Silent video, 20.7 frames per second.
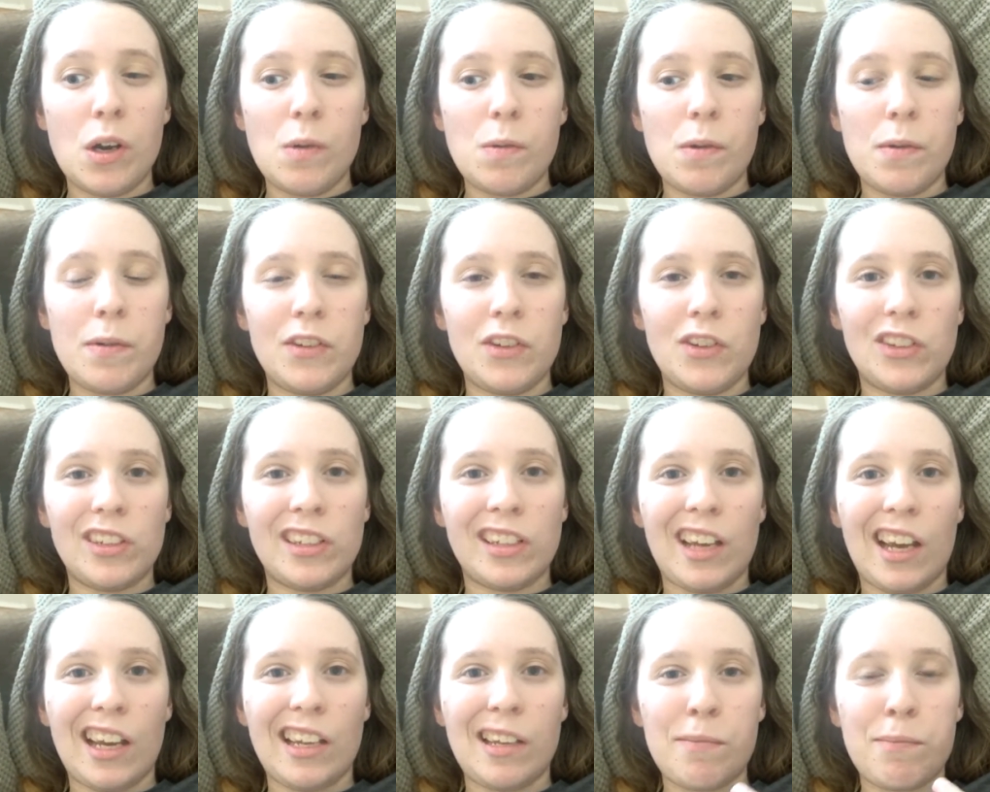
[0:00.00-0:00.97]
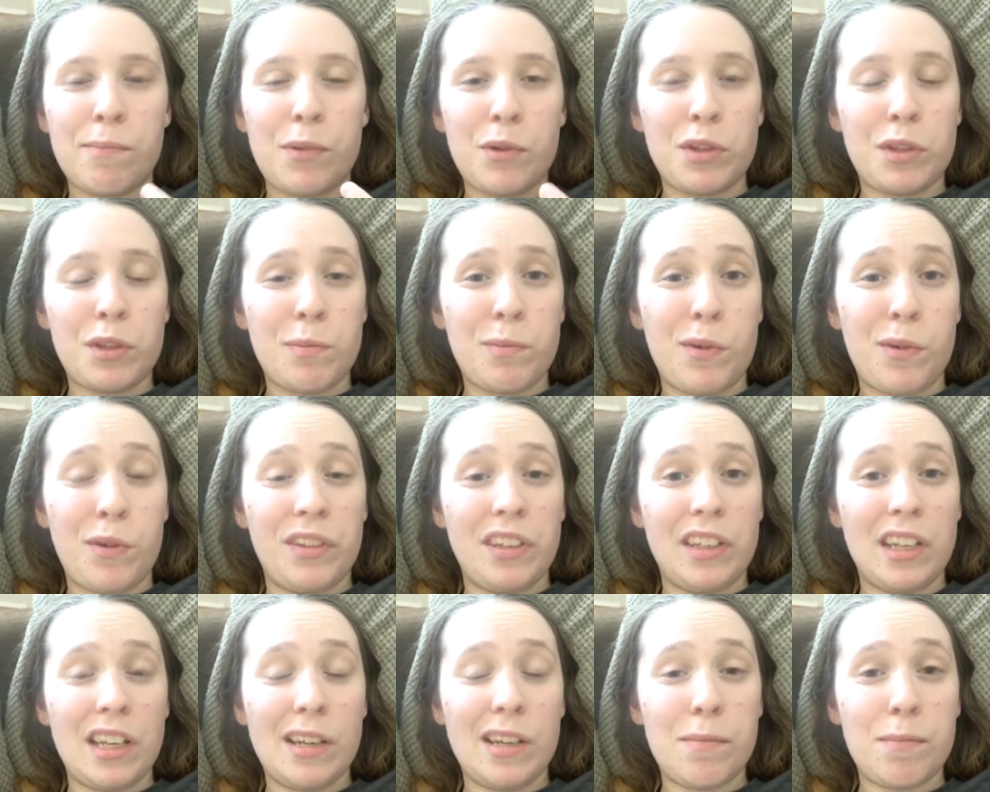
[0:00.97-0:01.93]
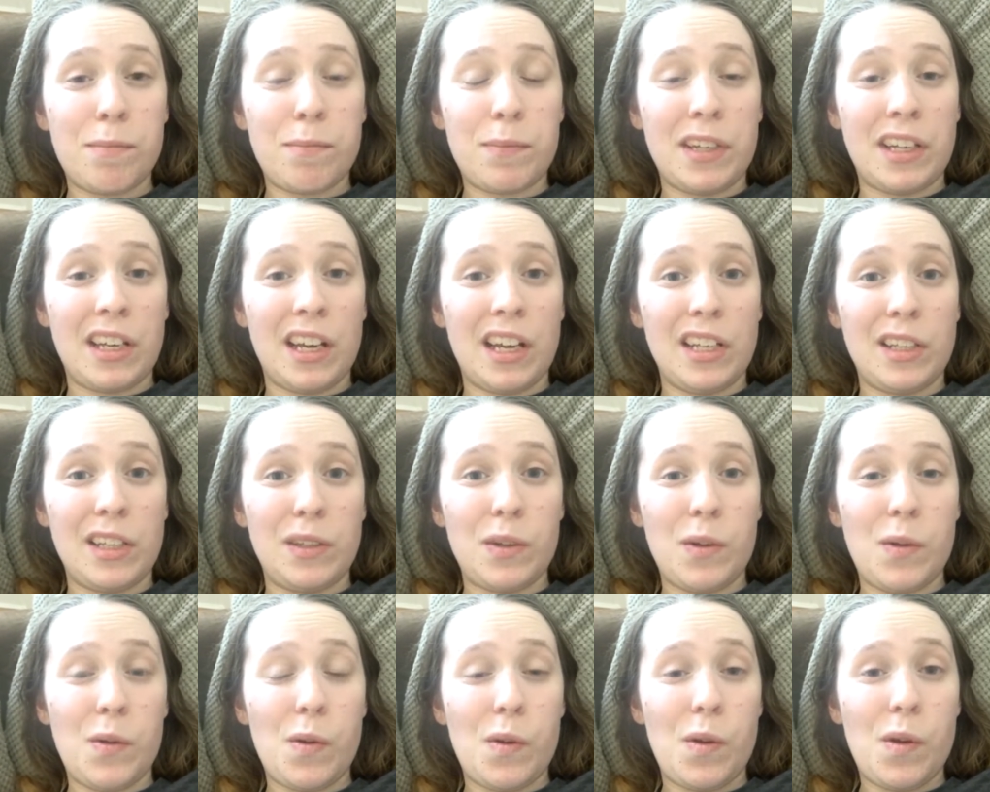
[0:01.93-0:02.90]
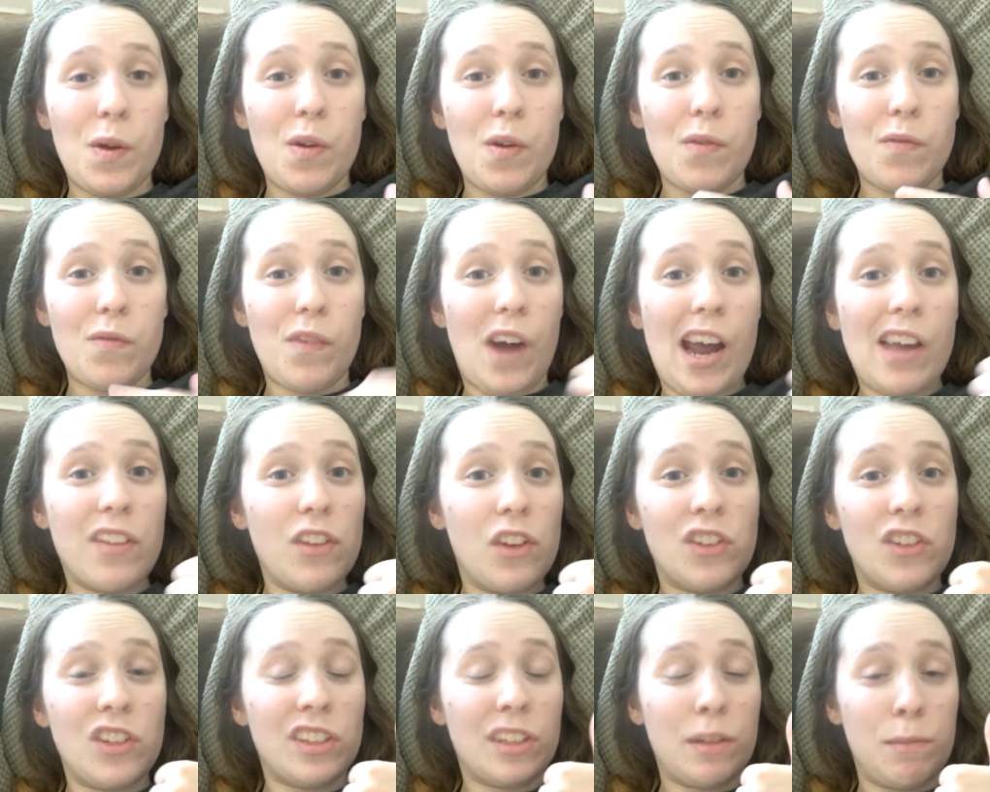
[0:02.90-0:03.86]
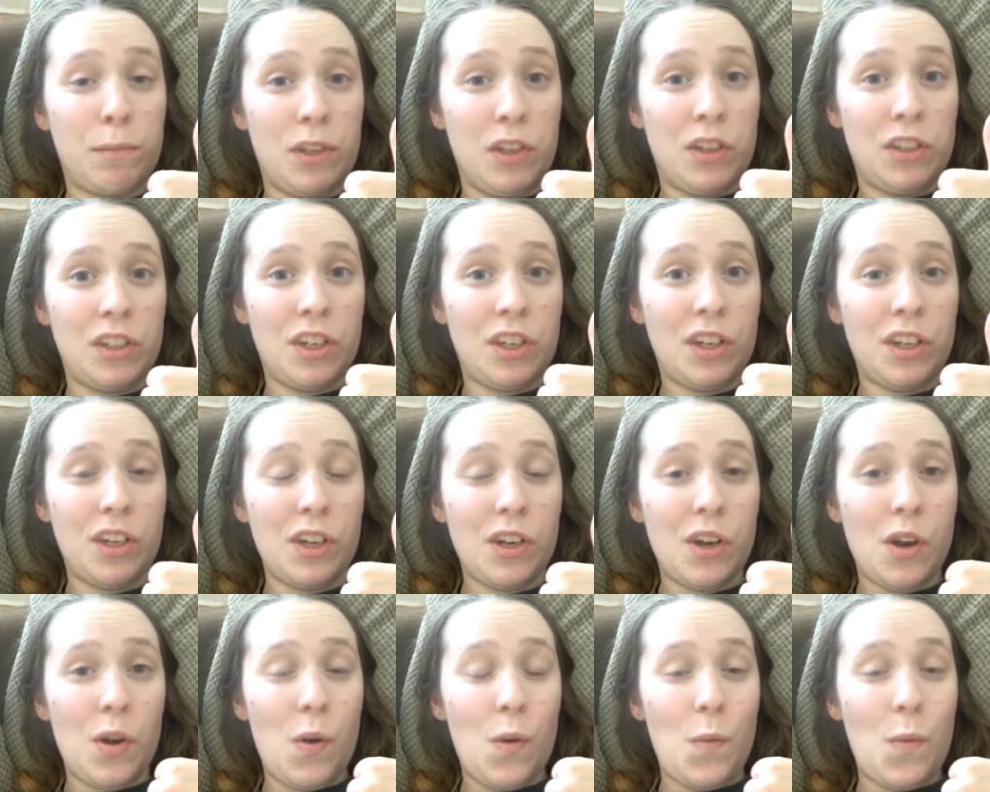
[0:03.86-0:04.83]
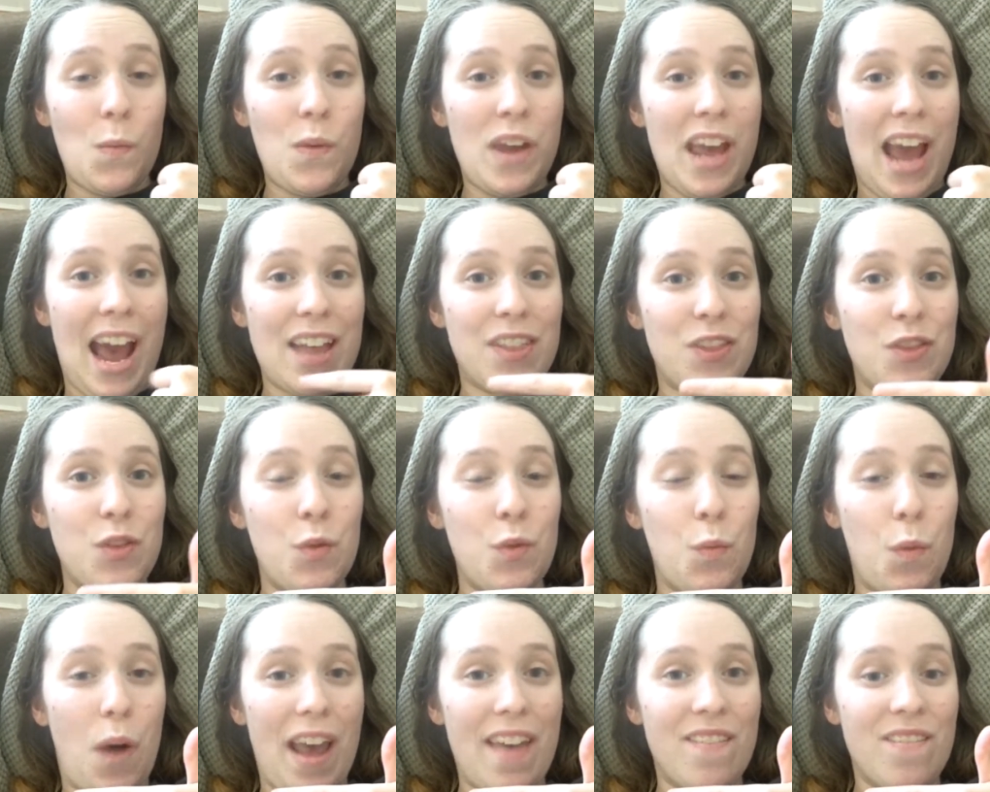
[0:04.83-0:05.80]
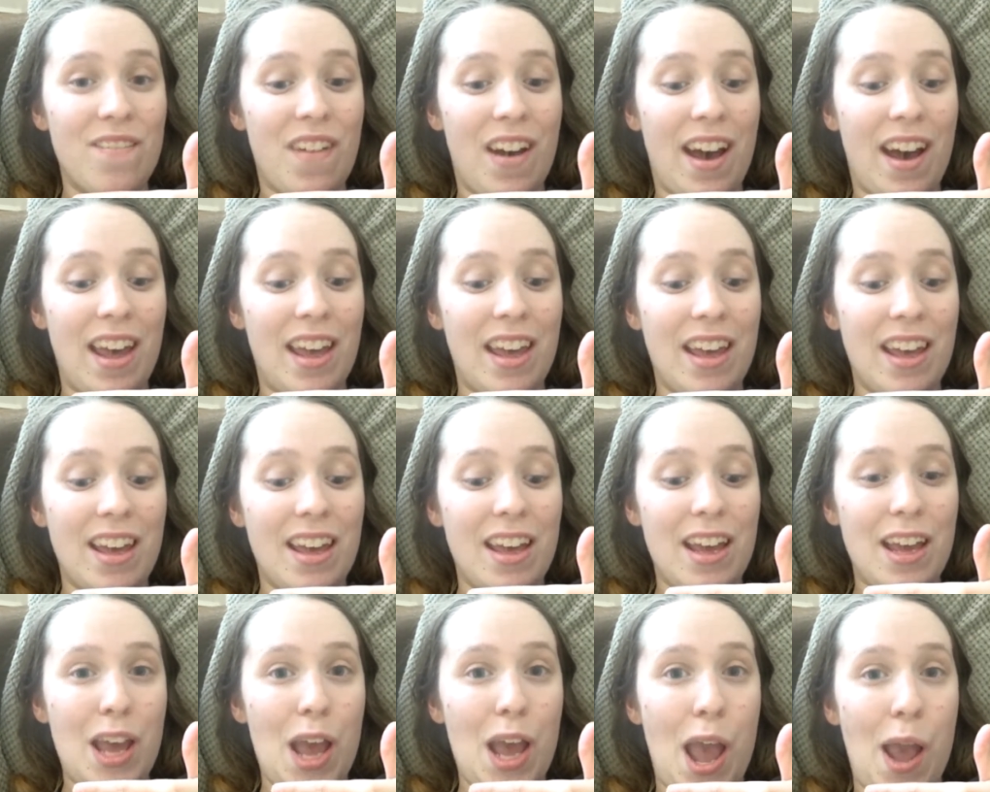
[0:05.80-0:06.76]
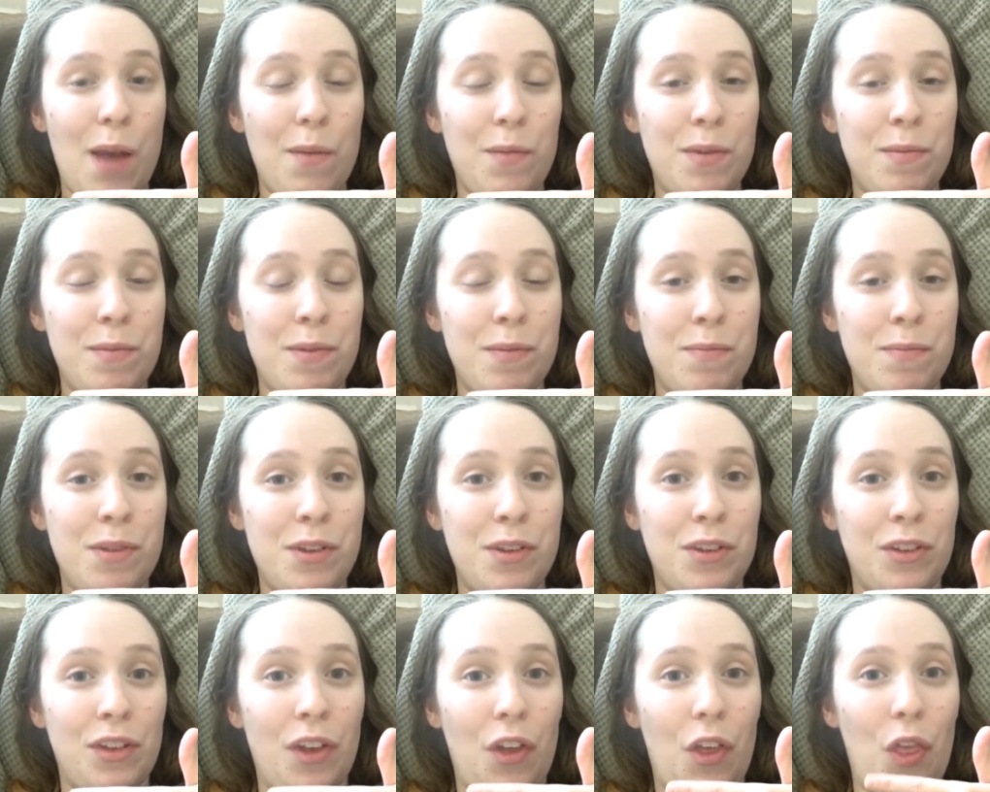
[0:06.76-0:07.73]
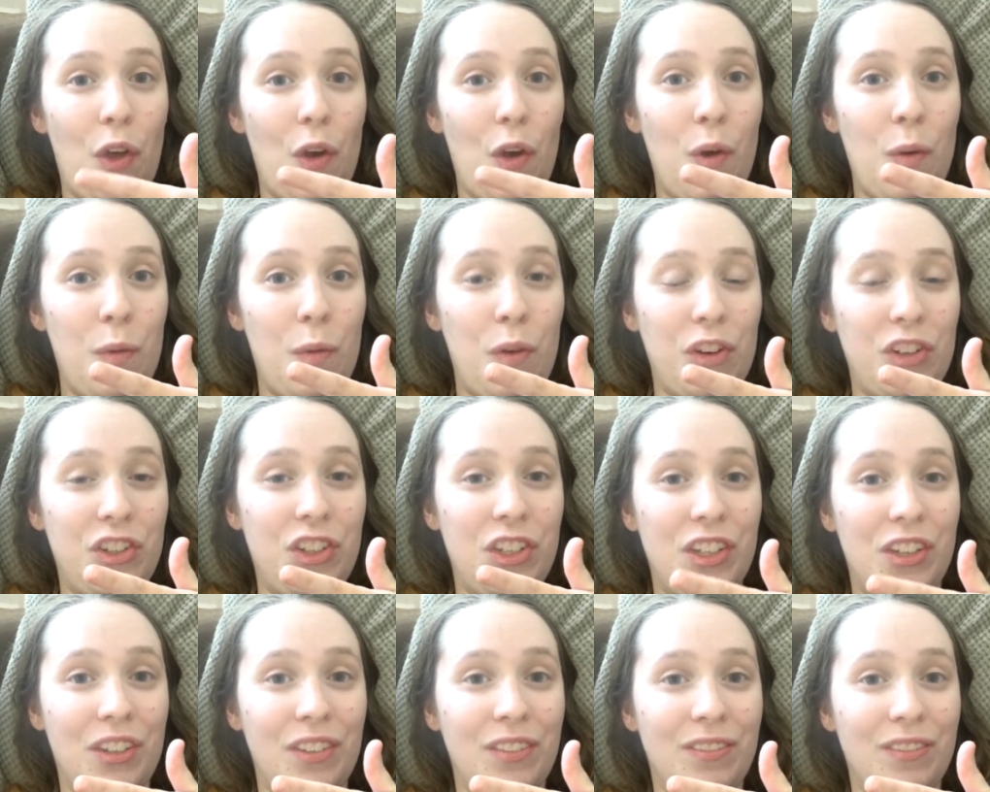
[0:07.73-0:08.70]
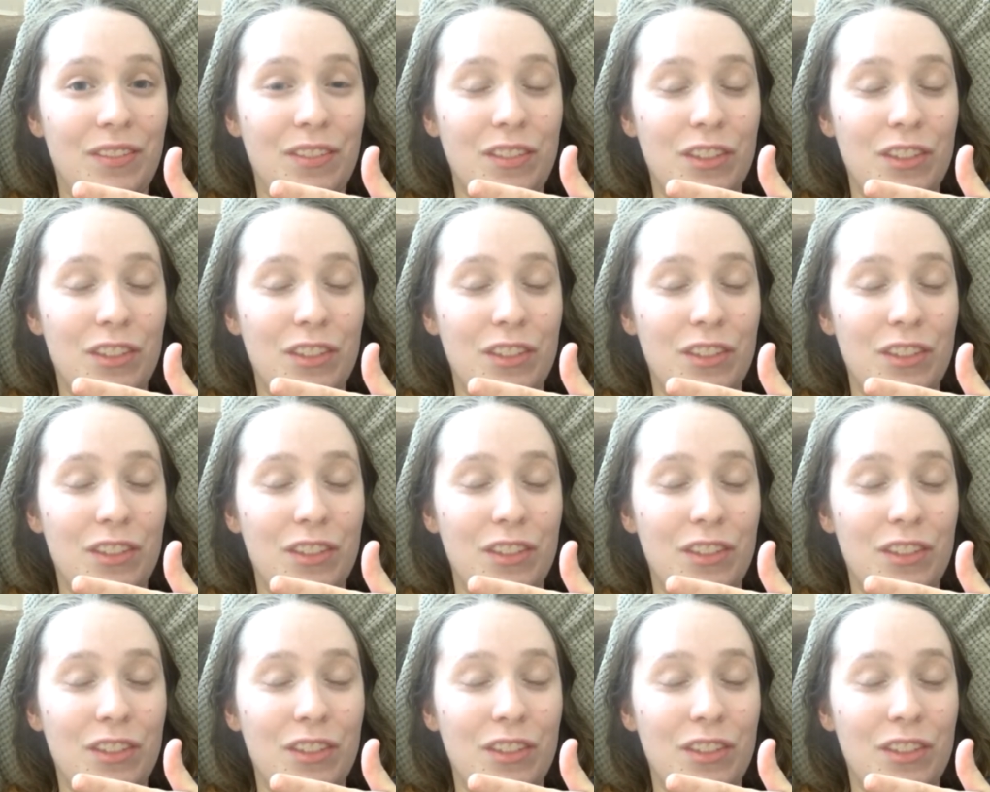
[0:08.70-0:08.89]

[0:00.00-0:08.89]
We kind of postponed it because Ryan lost his computer. We had no Wi-Fi and we've been putting on a lot of washing on.